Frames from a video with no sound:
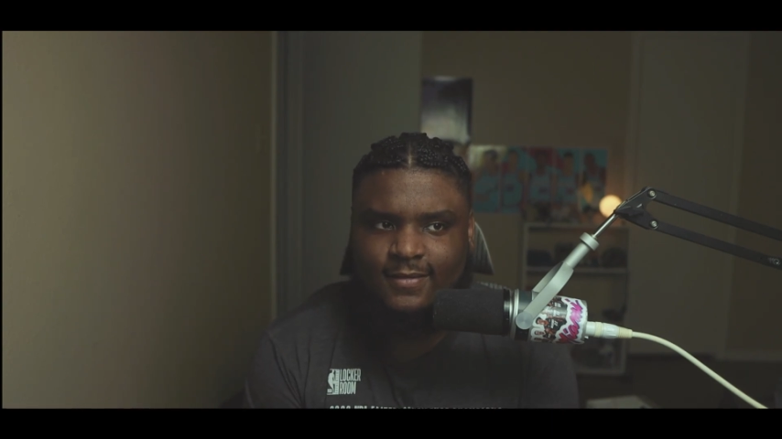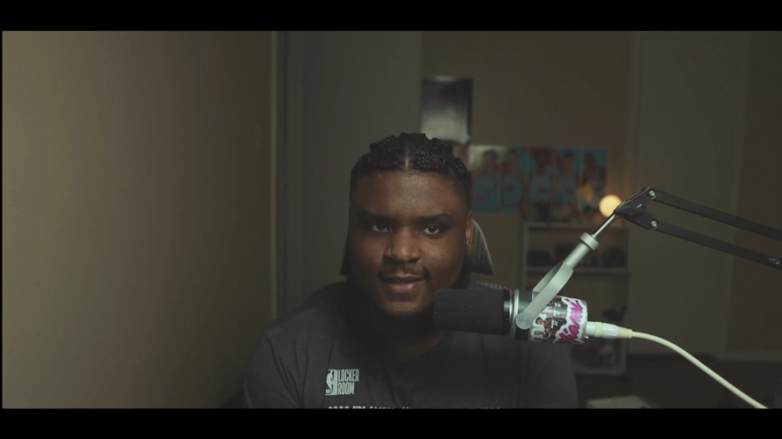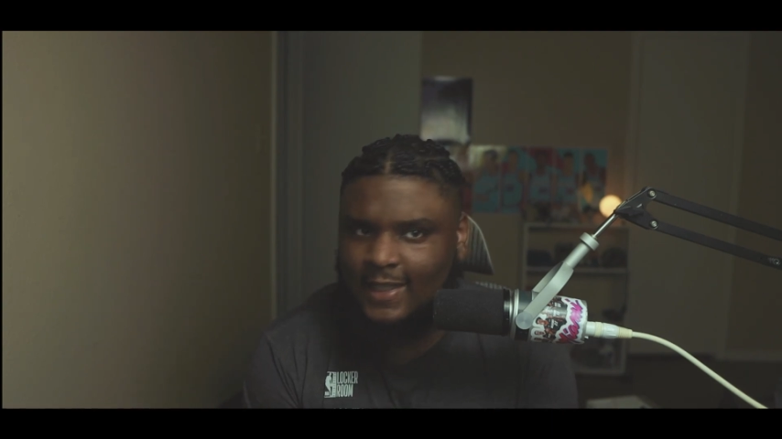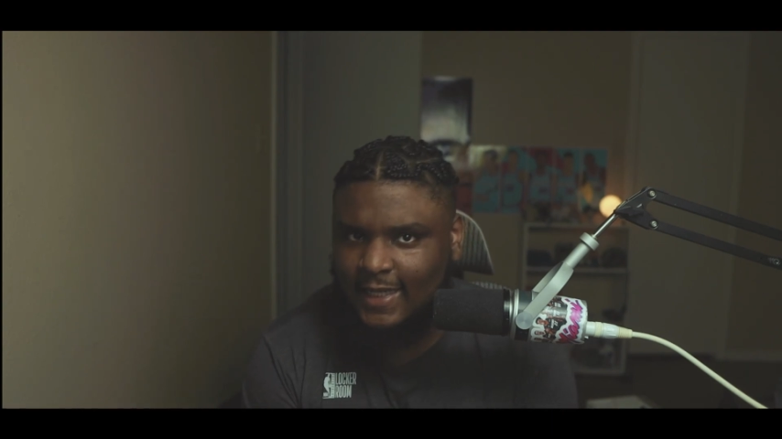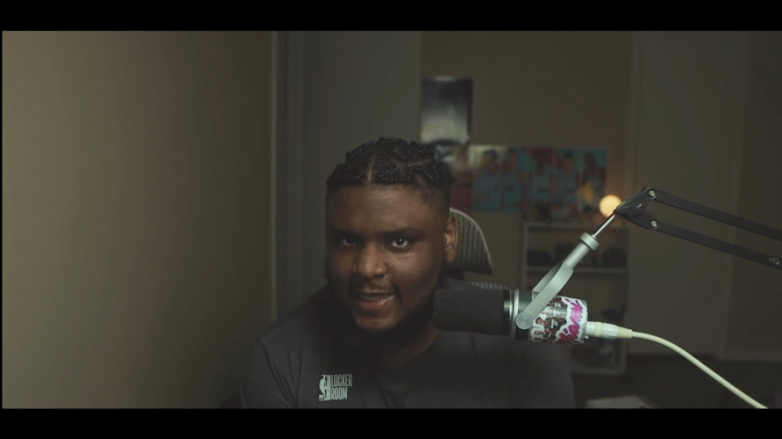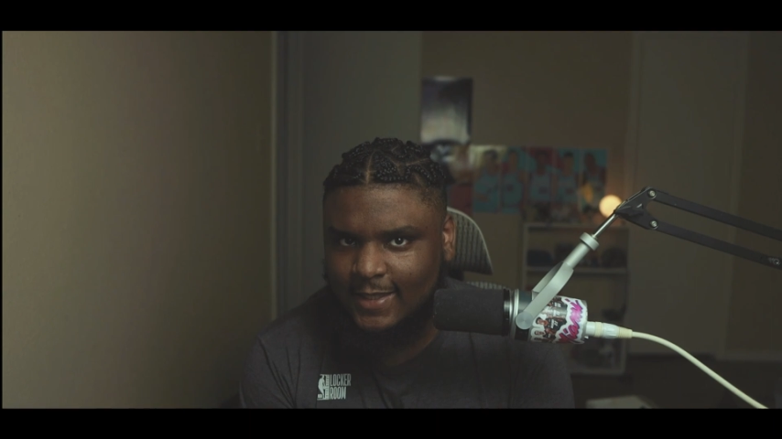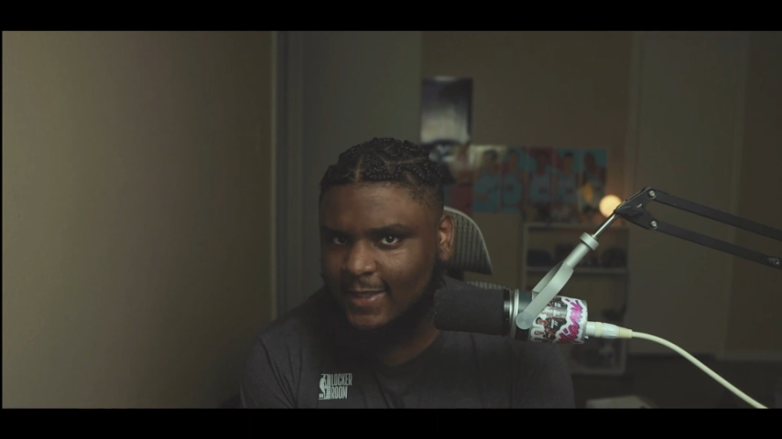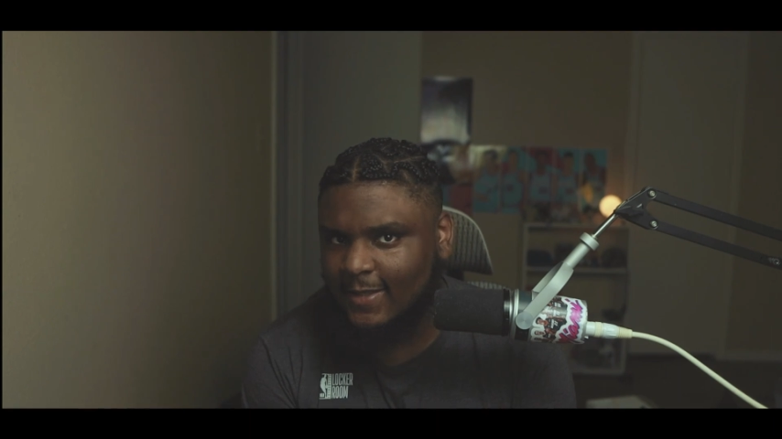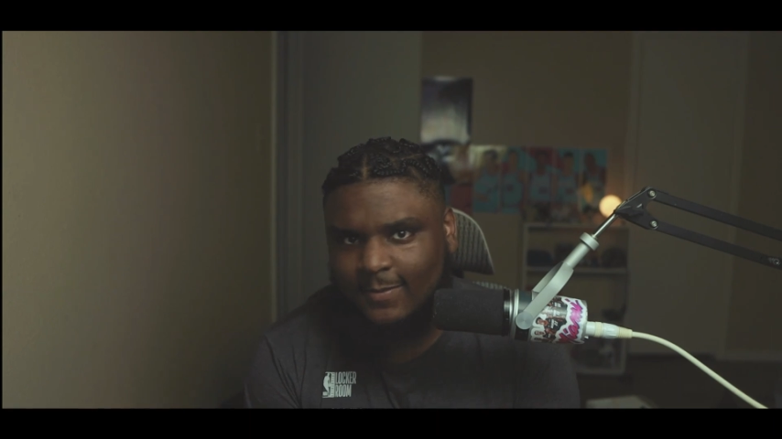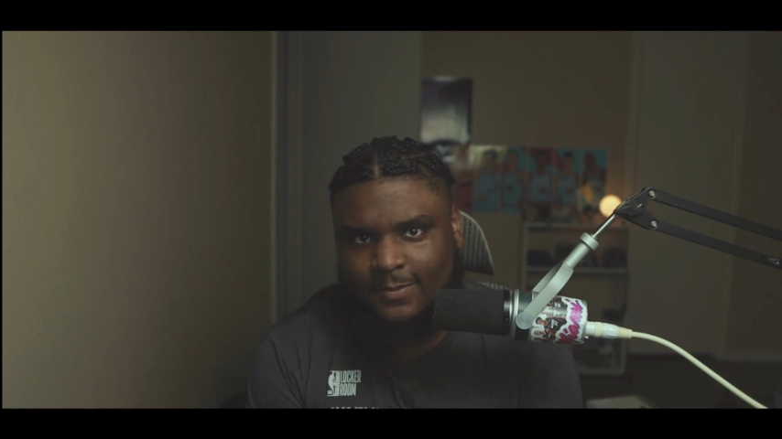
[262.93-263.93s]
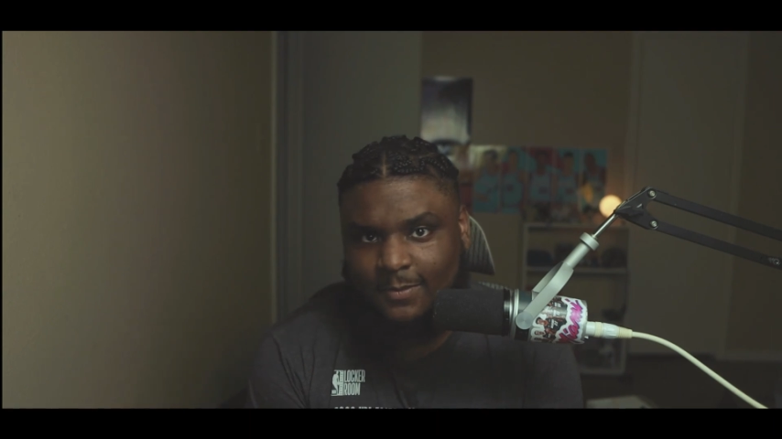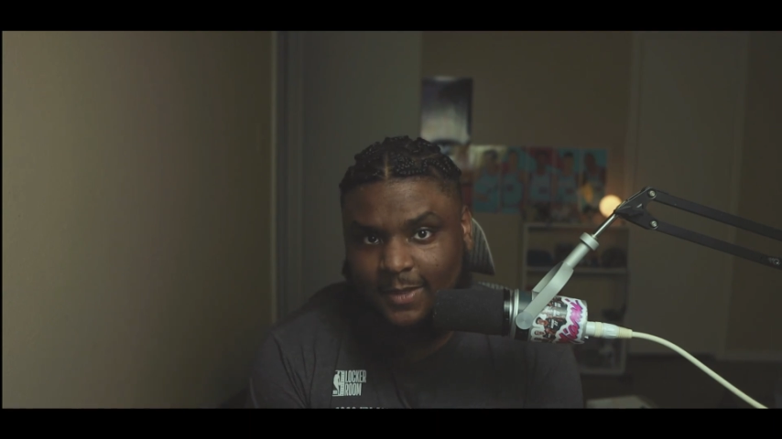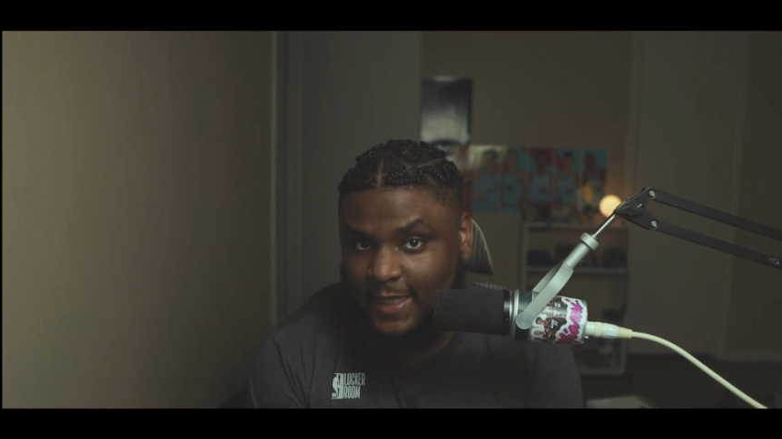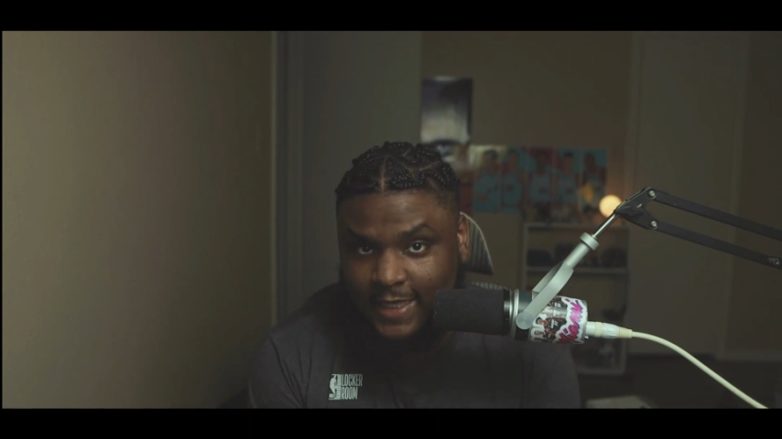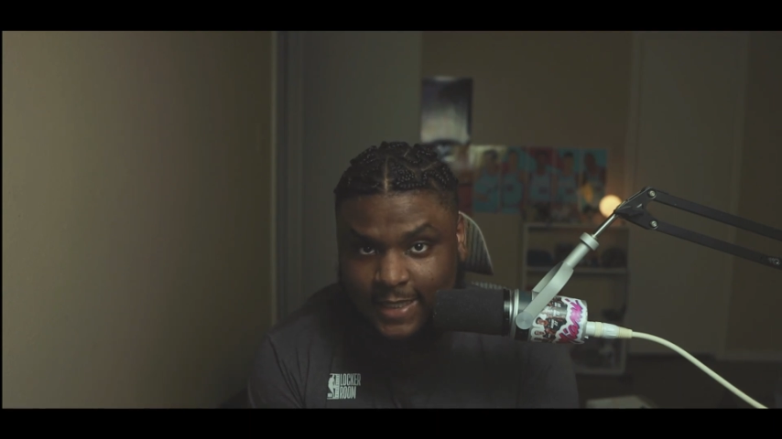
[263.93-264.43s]
and
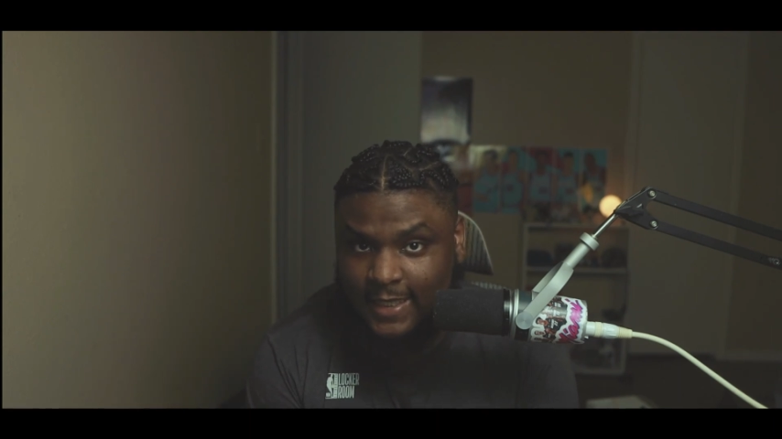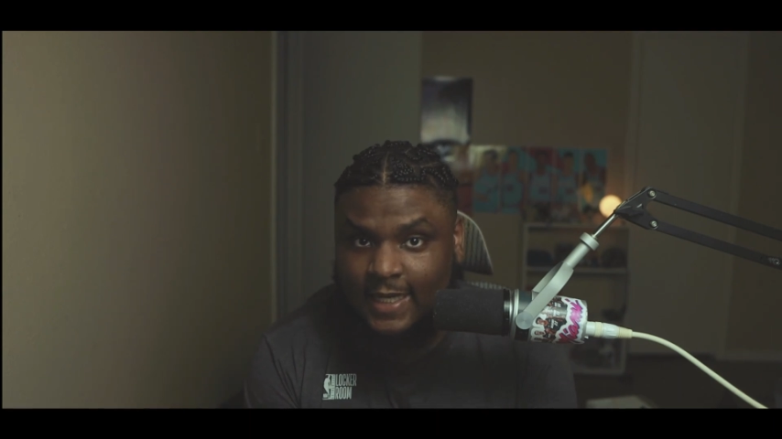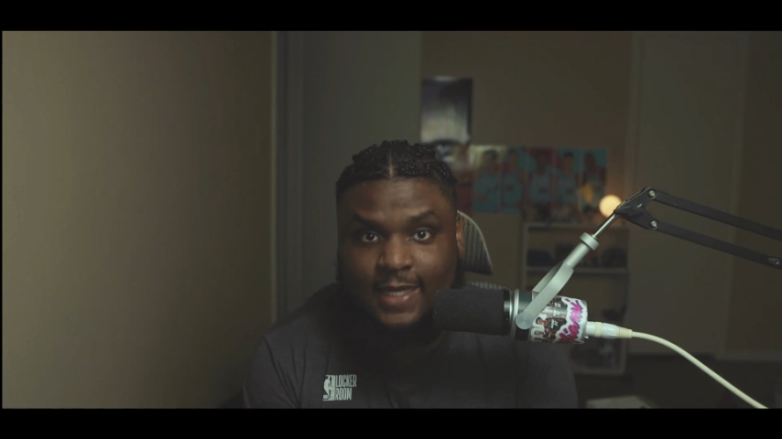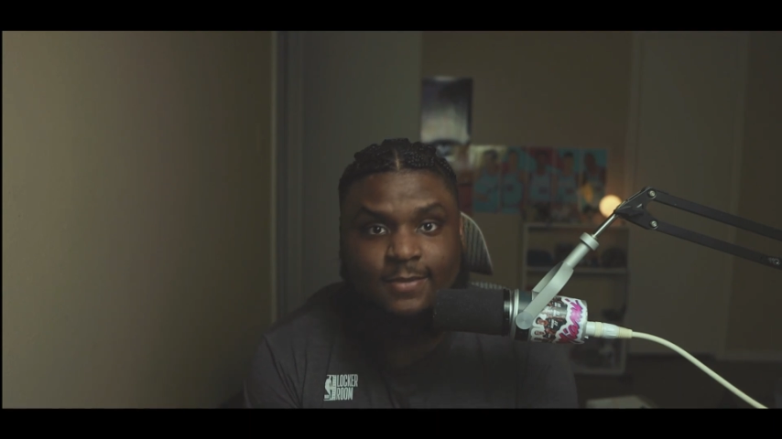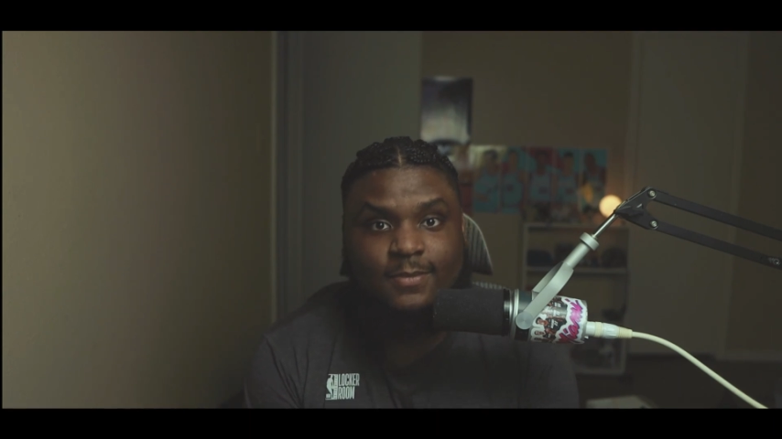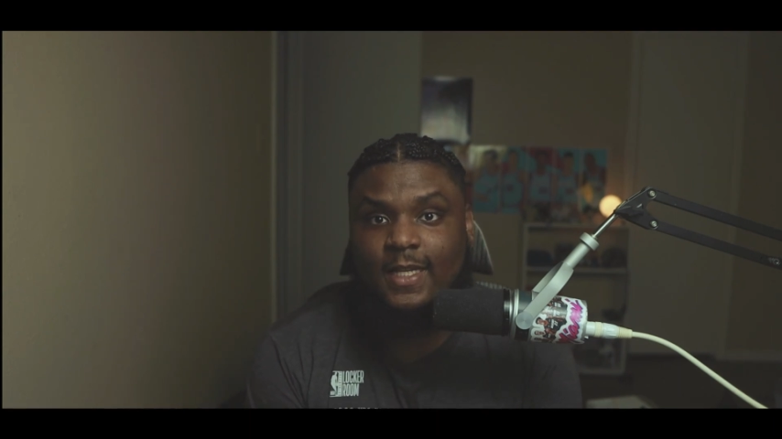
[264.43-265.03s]
getting hit